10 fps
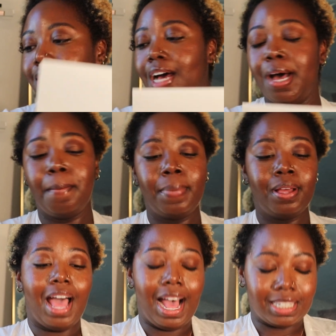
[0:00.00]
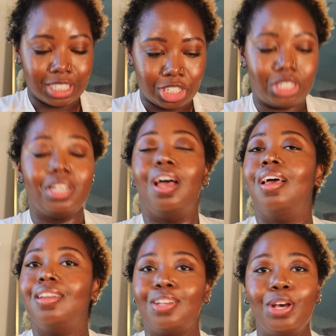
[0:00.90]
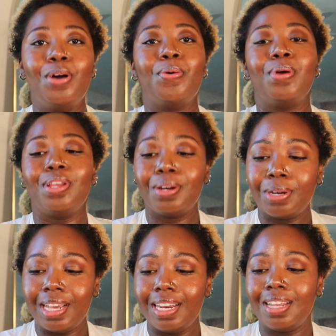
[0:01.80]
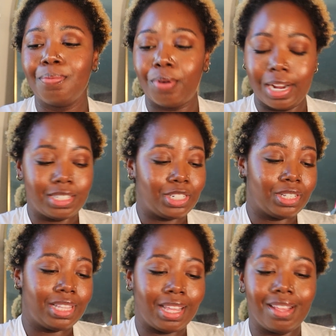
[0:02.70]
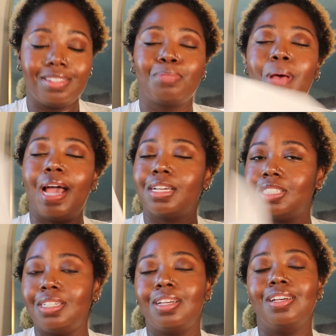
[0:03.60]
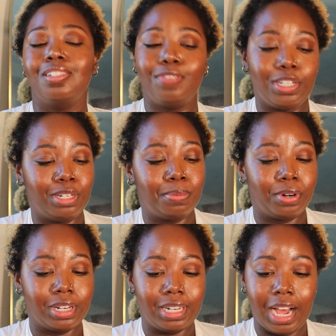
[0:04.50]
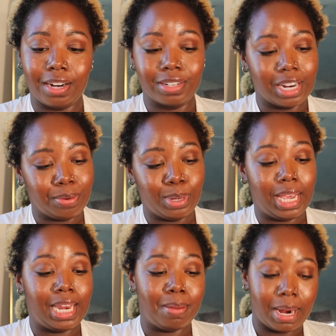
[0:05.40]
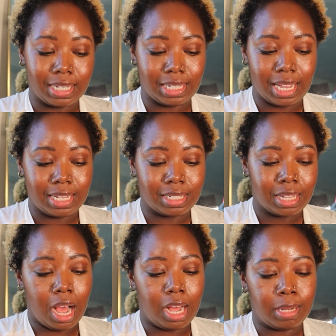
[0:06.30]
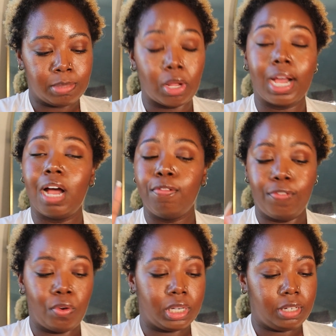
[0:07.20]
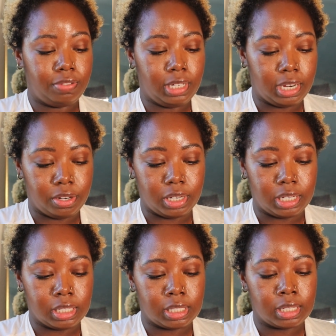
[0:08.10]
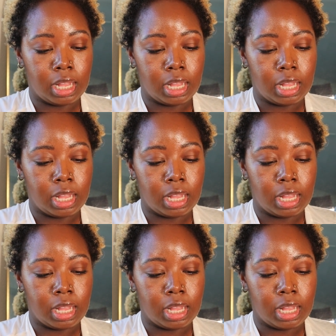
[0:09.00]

top, as it should. When you're getting pricier things, packaging is very important. I don't care what anybody says. So I got 4 different earrings.